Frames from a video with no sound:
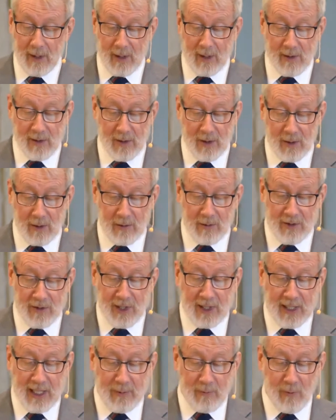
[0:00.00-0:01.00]
So
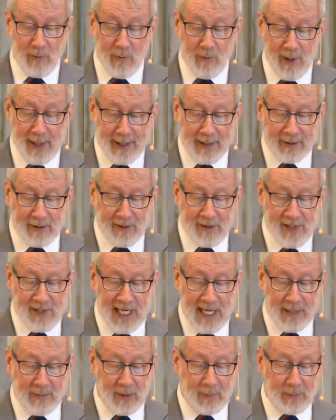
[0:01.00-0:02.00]
she came running to
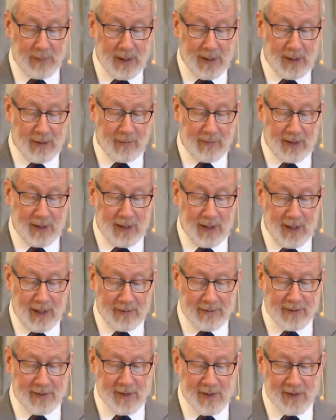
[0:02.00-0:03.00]
Simon Peter and the
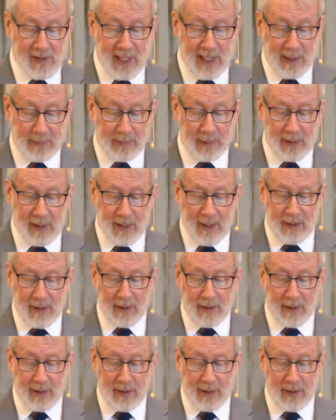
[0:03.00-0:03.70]
other disciple,